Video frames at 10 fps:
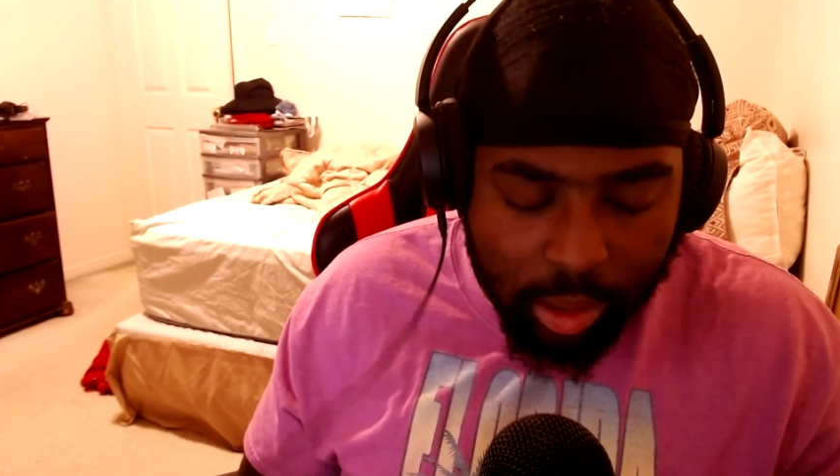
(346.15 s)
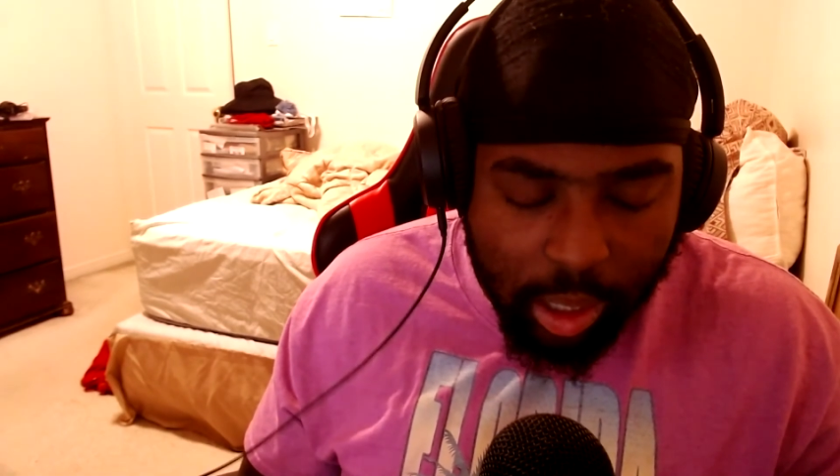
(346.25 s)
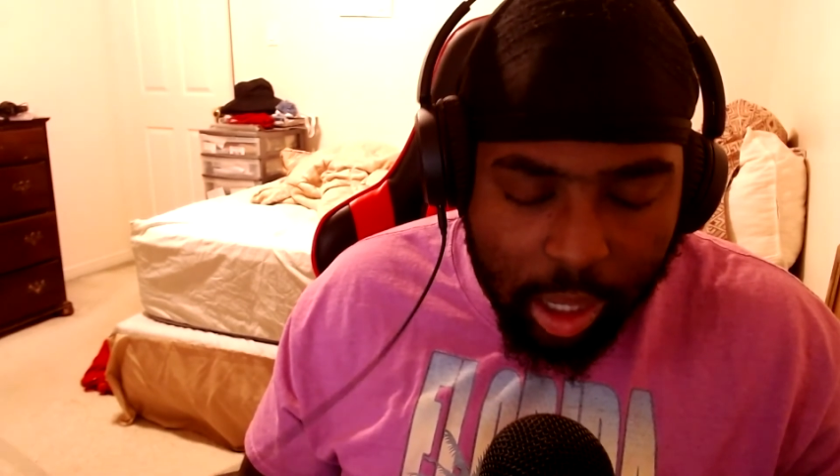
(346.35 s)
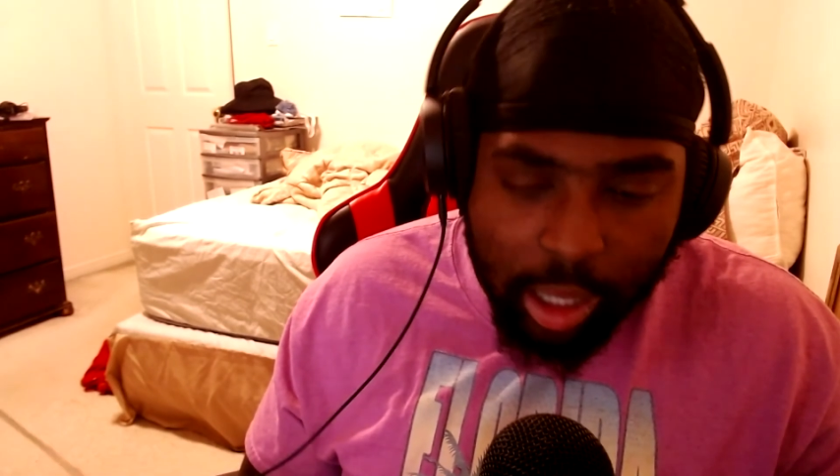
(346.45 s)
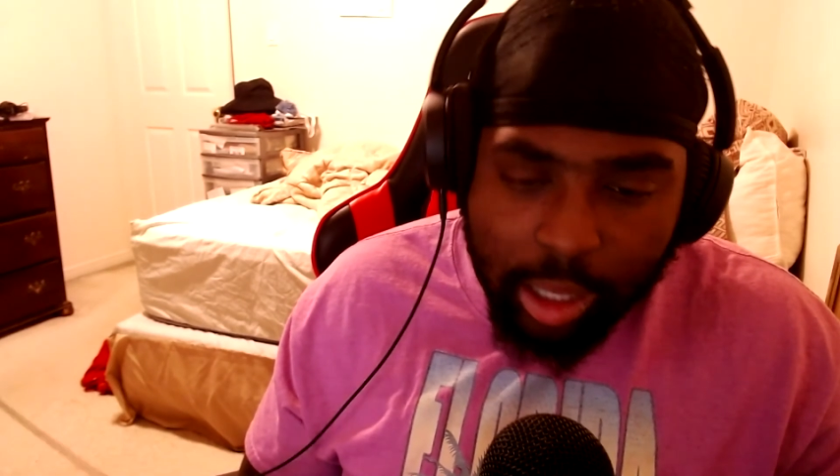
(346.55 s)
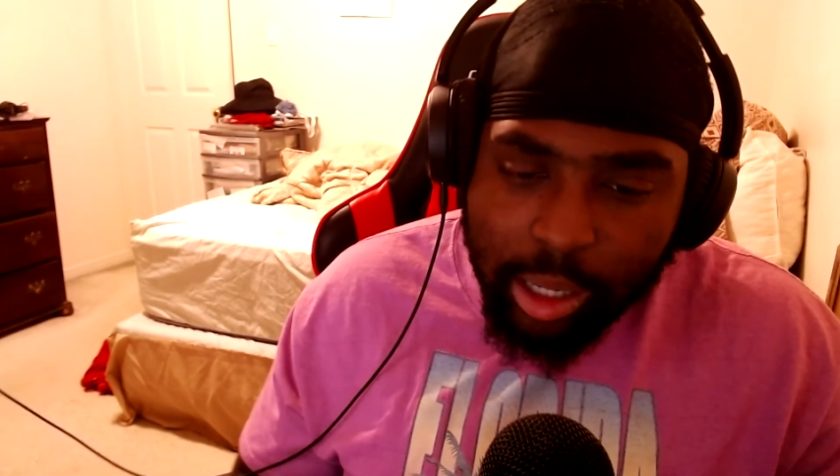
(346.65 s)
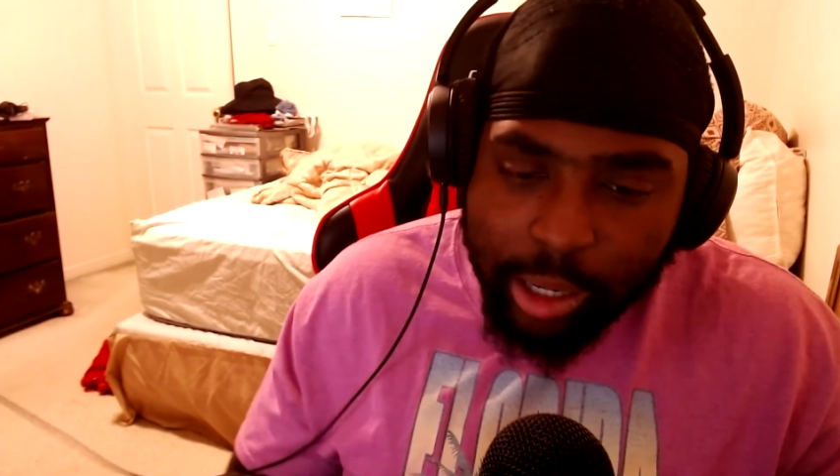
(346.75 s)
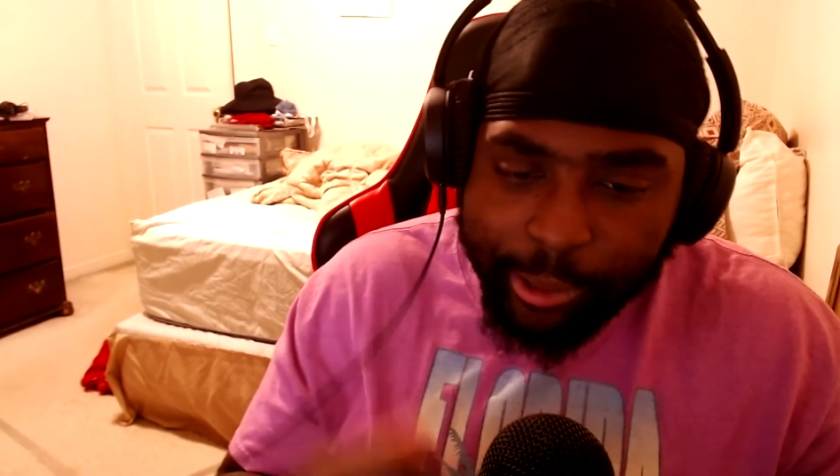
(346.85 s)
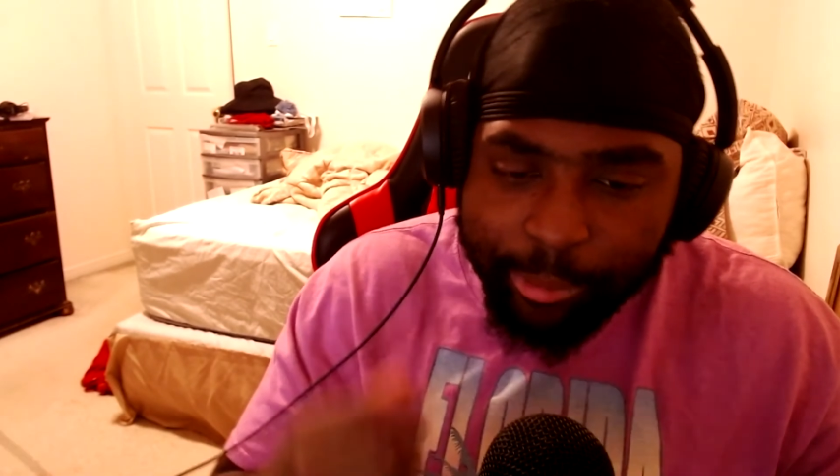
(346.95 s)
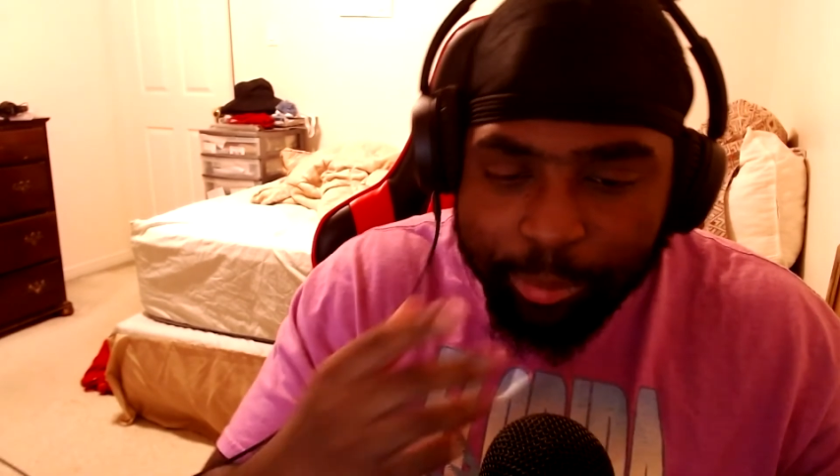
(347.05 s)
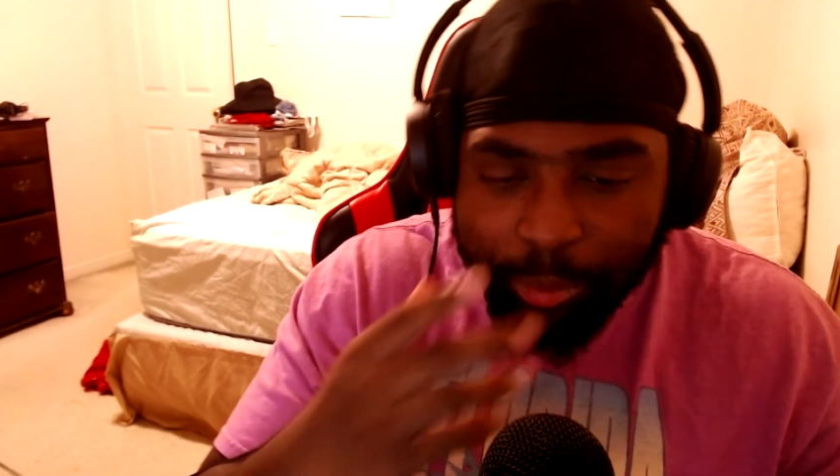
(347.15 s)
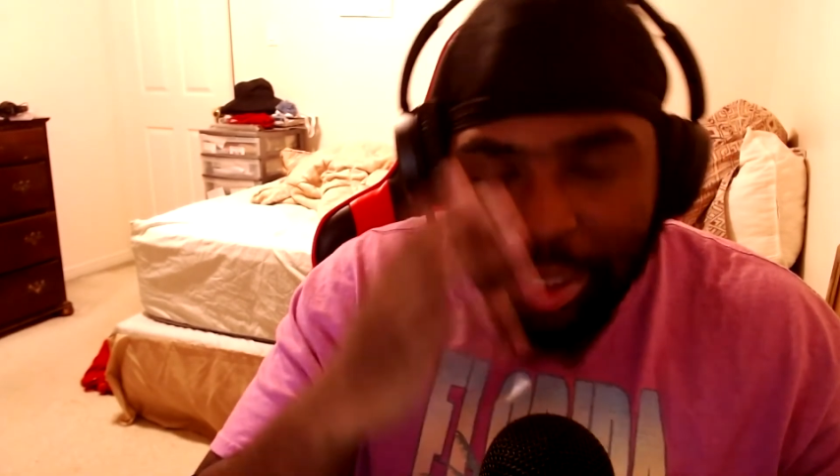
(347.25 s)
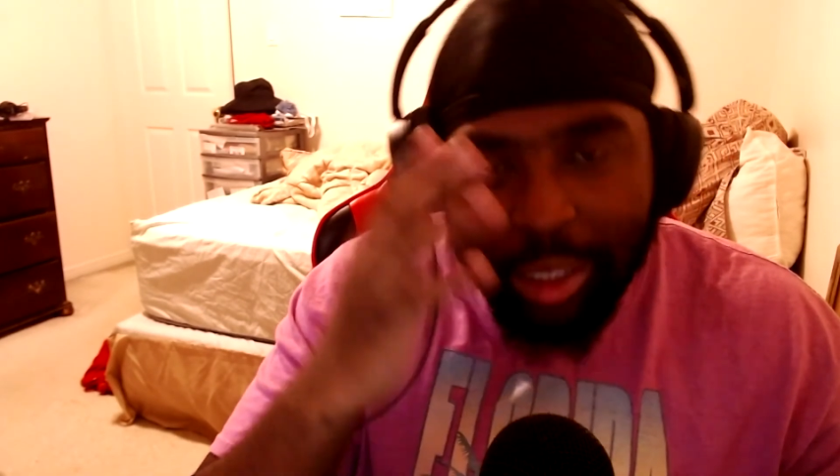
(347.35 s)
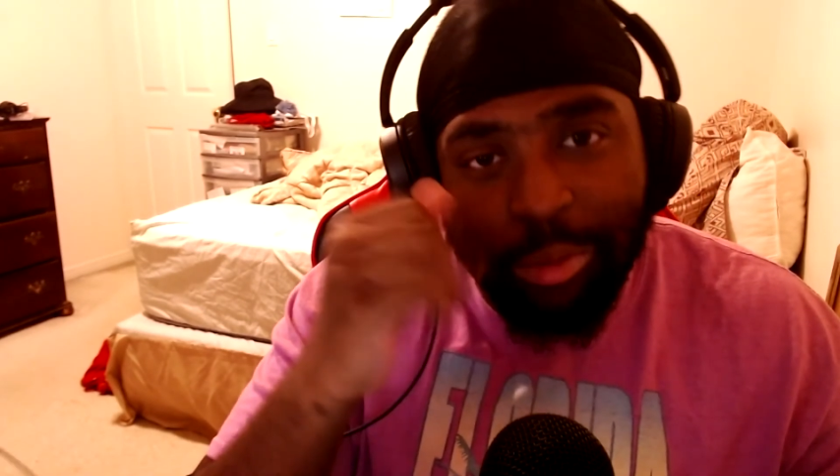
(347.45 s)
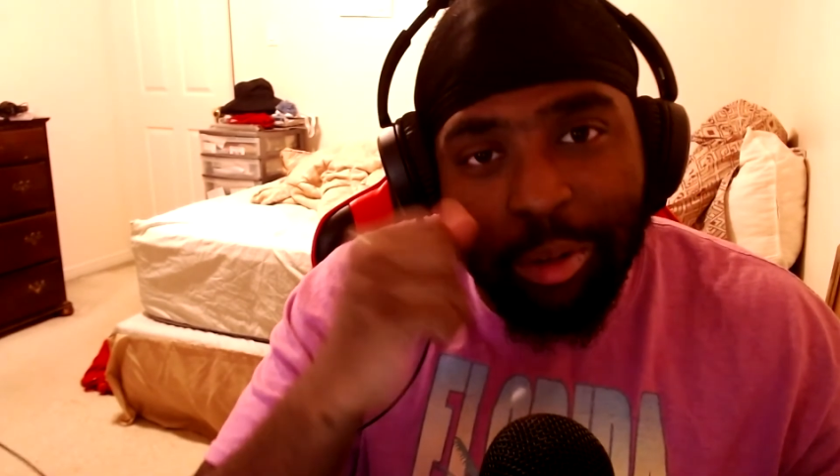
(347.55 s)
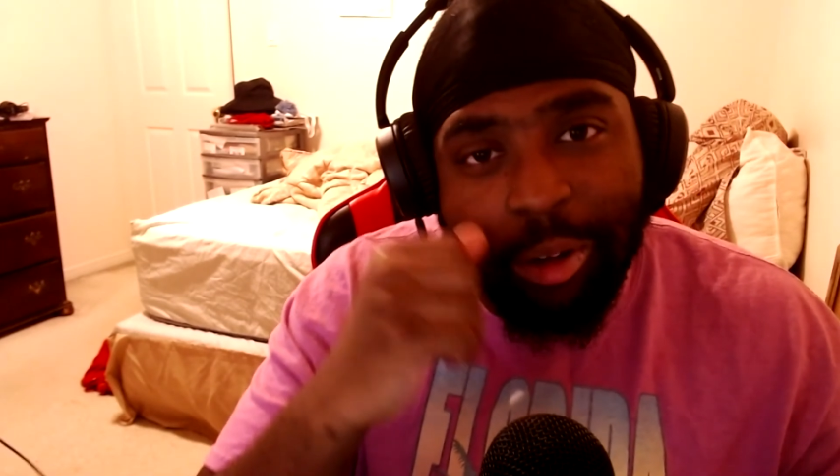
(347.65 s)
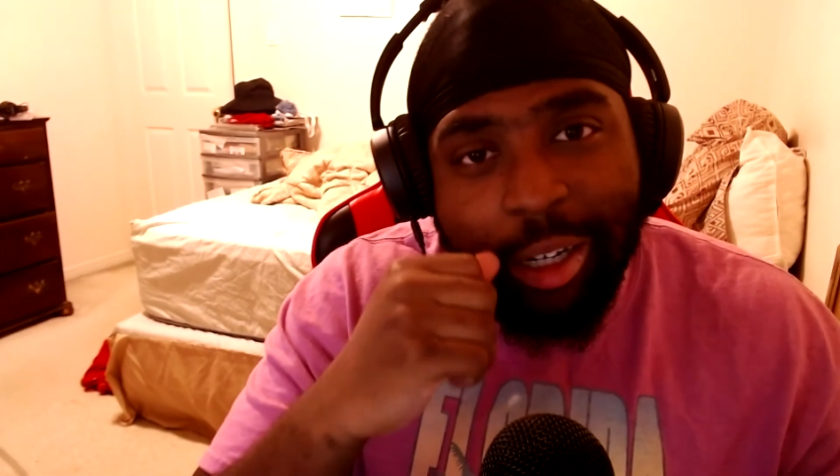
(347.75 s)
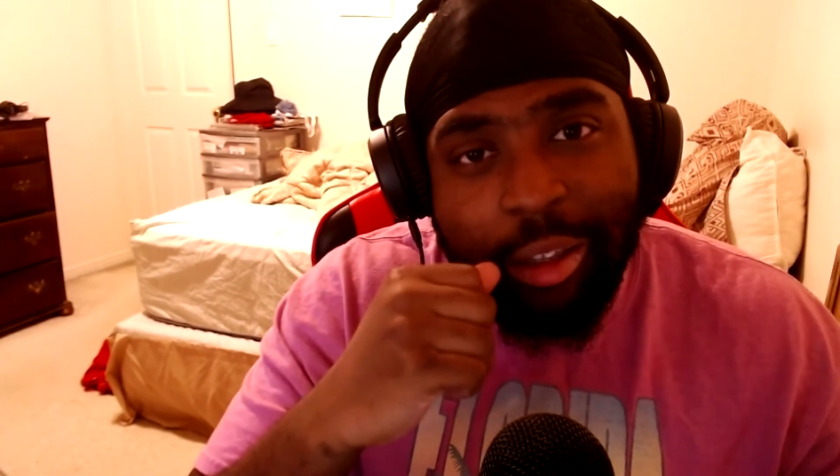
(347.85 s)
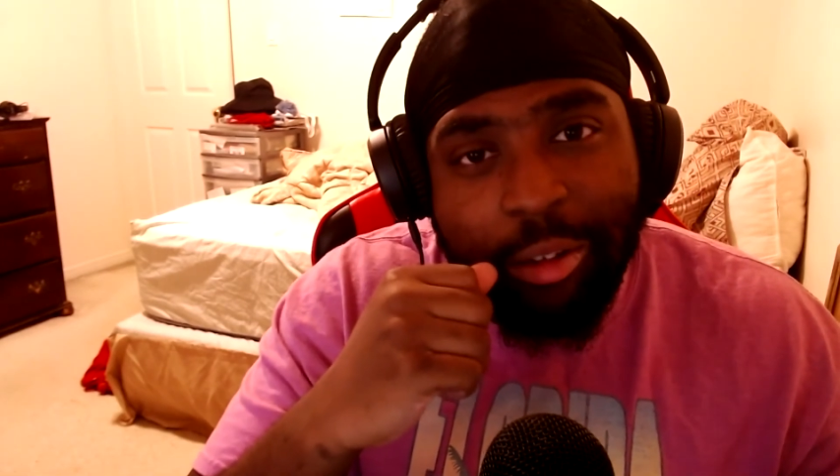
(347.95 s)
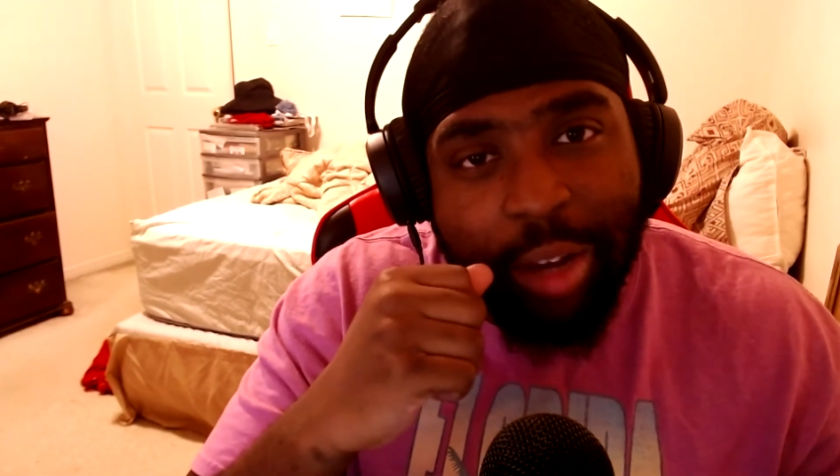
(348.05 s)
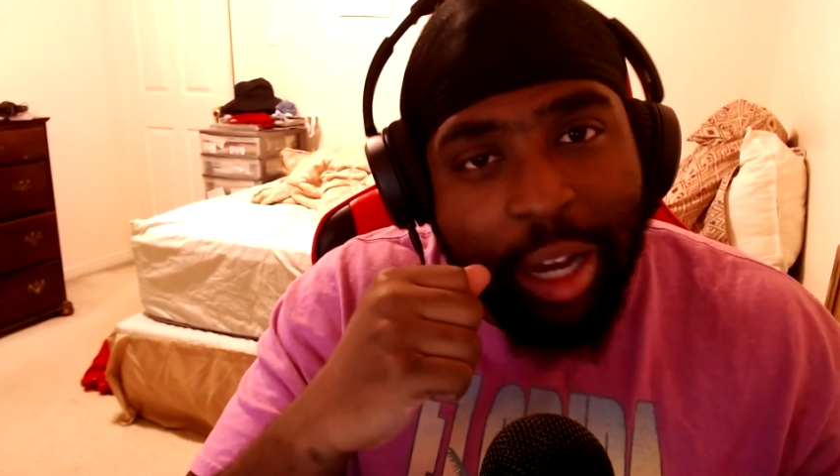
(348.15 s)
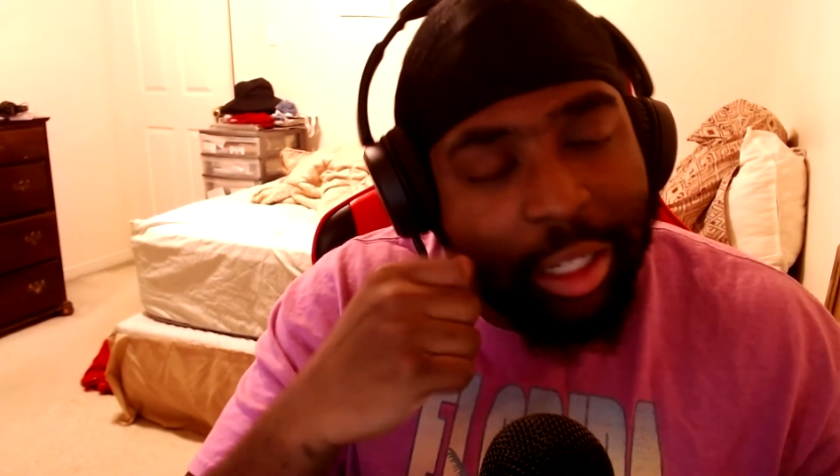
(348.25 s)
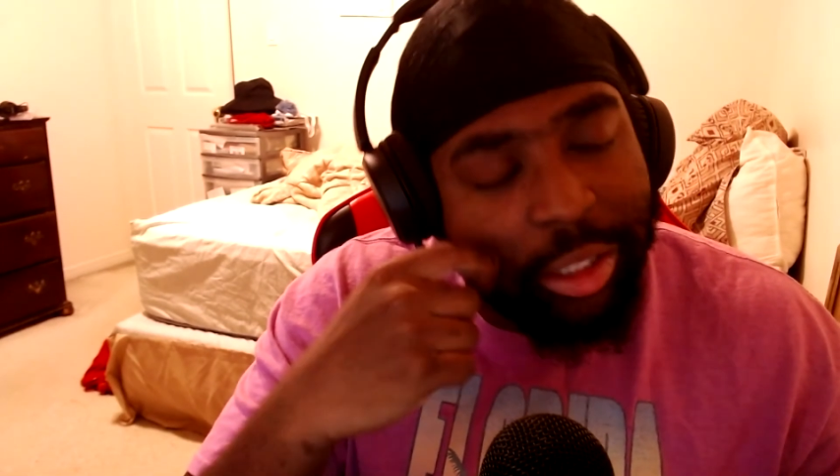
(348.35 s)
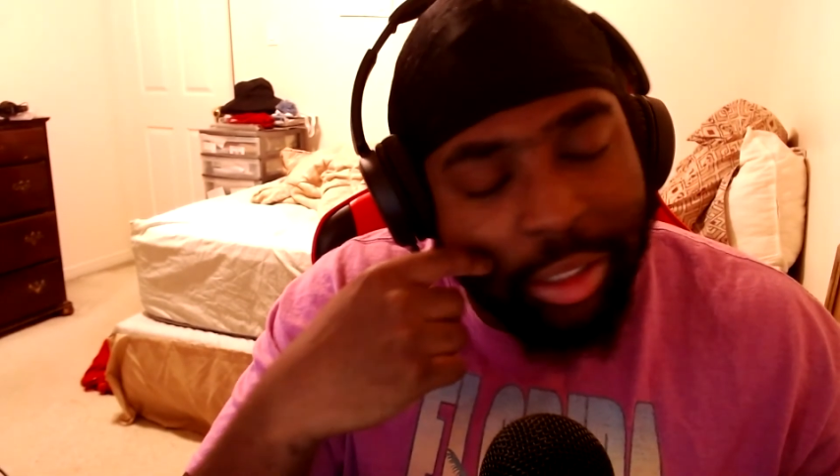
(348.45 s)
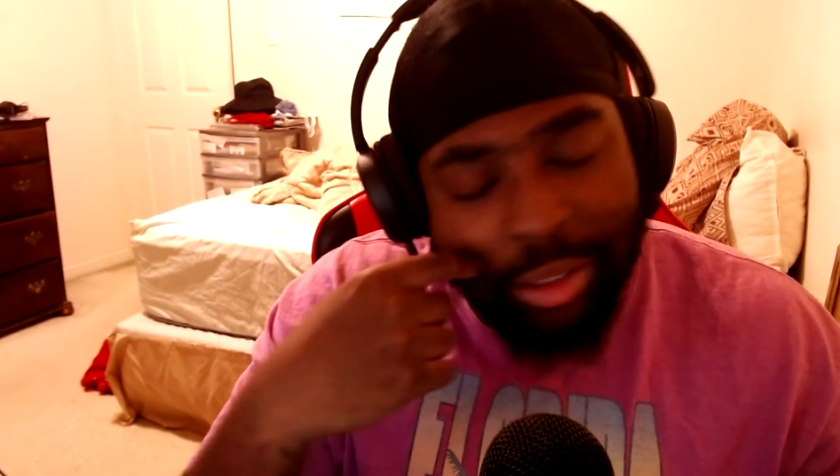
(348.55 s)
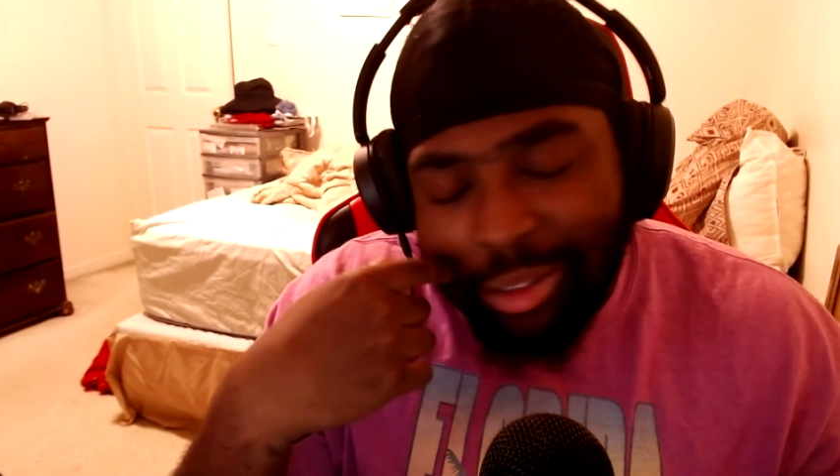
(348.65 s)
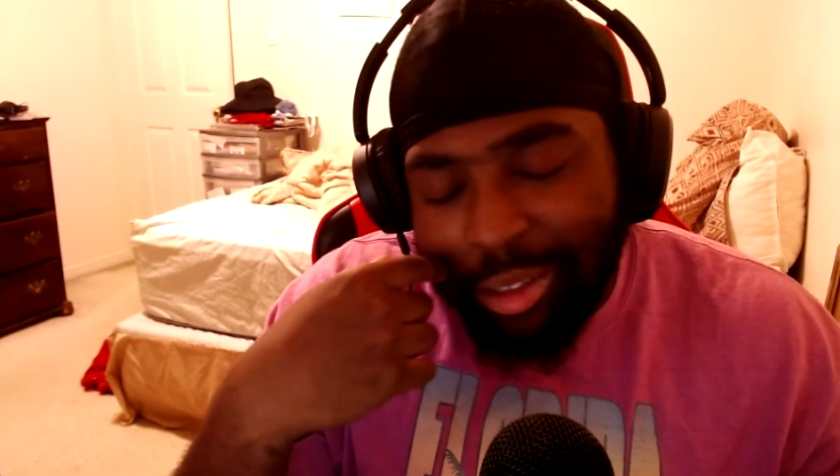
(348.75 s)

God damn. But this is where we're gonna end the reaction.